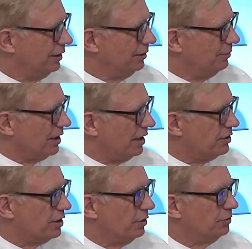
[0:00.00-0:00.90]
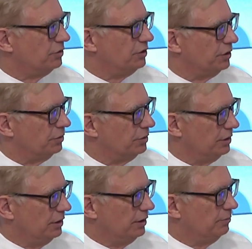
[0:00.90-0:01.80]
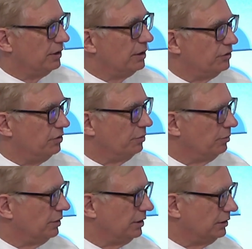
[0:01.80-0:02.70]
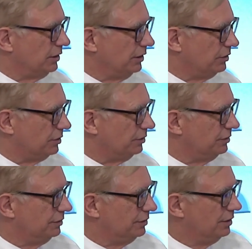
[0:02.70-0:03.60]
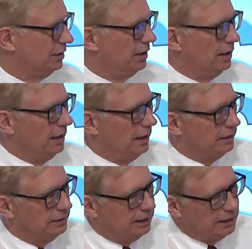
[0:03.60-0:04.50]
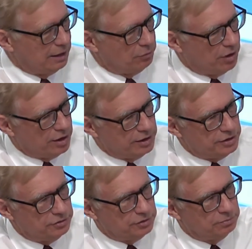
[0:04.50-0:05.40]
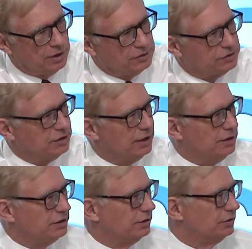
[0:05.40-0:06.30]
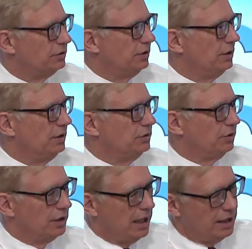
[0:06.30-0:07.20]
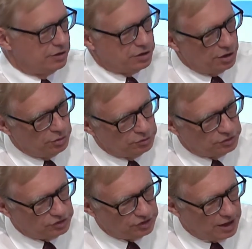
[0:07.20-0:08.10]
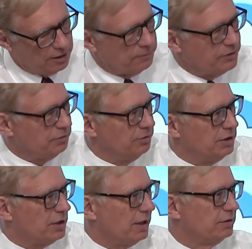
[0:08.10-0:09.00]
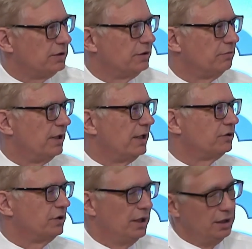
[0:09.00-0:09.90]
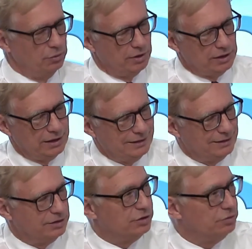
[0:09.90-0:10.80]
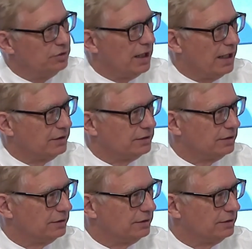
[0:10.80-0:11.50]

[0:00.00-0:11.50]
But I chose you because you were willing to listen, and then I wanted you to bless the nations. So God chose some to reach out to the rest. When they didn't do that,